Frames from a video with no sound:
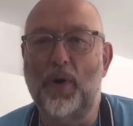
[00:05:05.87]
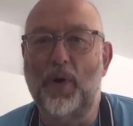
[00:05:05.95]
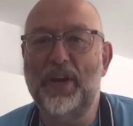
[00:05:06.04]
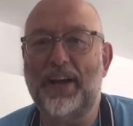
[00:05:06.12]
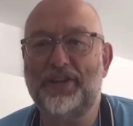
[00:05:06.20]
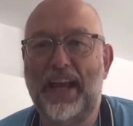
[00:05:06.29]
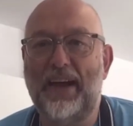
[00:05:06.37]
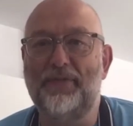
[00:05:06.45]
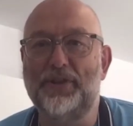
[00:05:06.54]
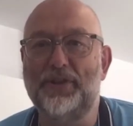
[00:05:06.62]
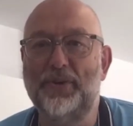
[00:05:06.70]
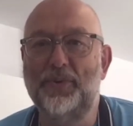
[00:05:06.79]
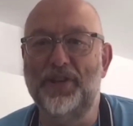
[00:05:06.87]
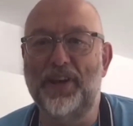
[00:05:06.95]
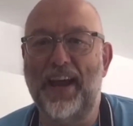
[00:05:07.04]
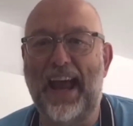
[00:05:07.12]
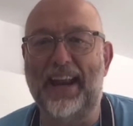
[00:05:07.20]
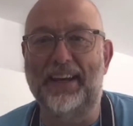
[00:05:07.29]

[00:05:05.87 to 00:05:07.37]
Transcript: But when you actually have the tools in your